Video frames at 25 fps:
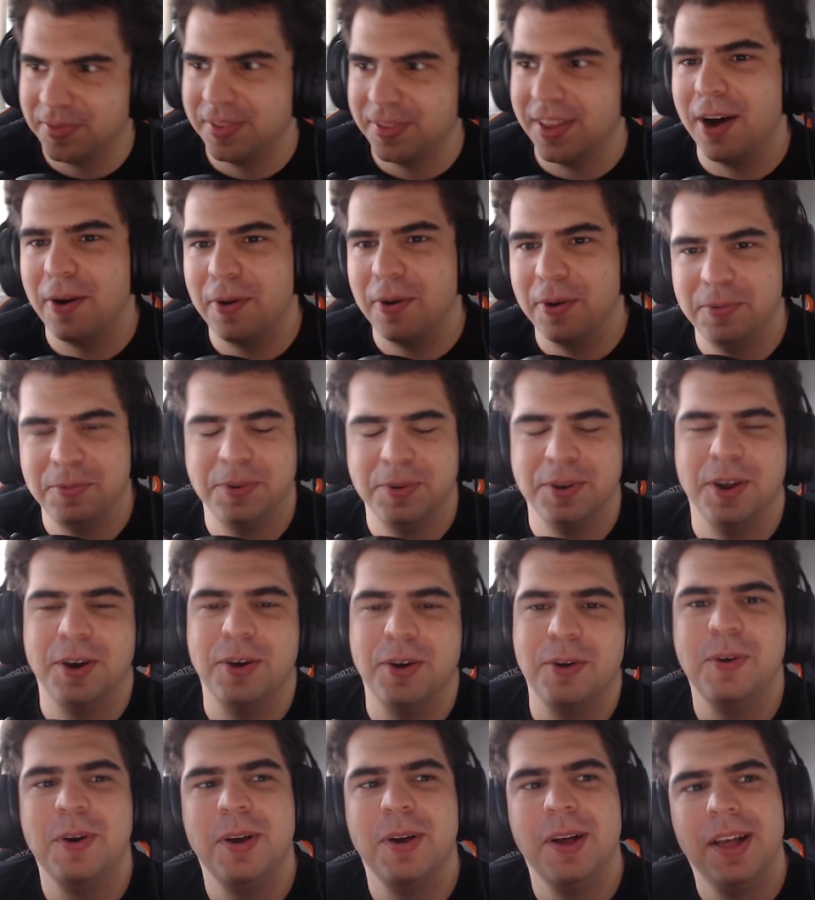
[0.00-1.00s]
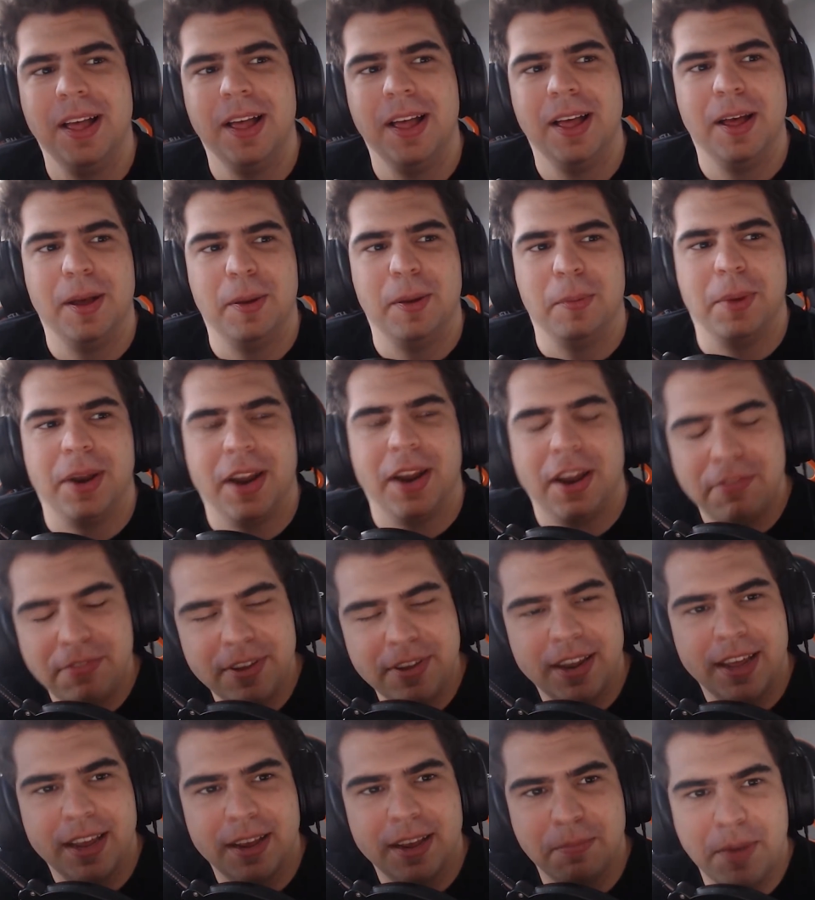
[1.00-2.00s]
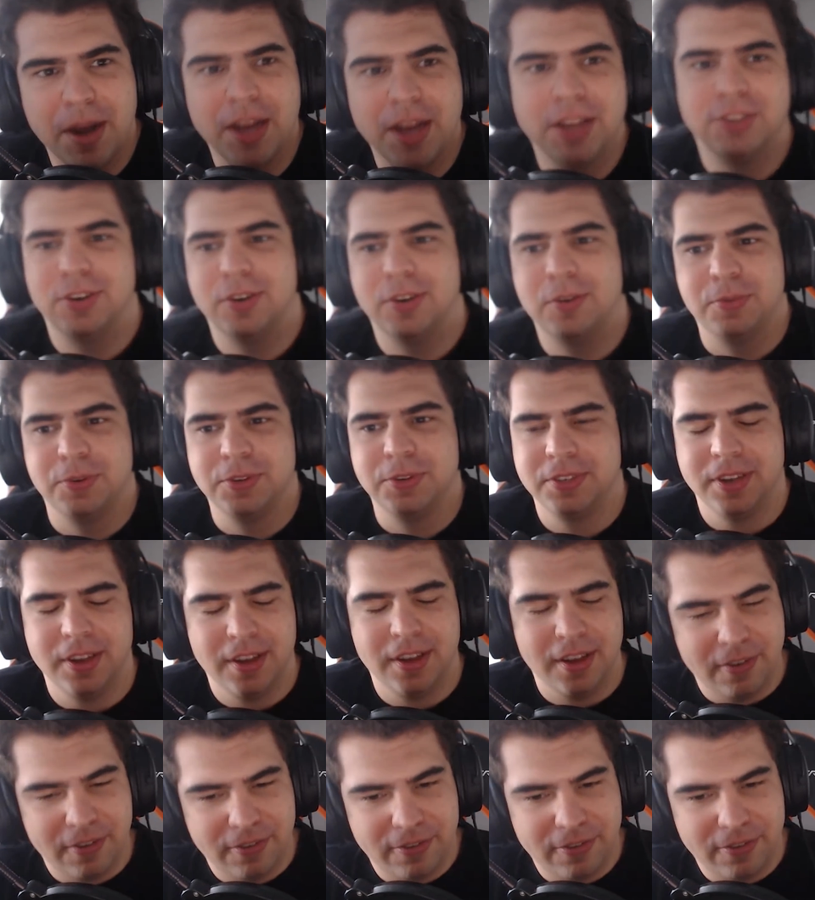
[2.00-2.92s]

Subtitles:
now I would know. But I feel like my job was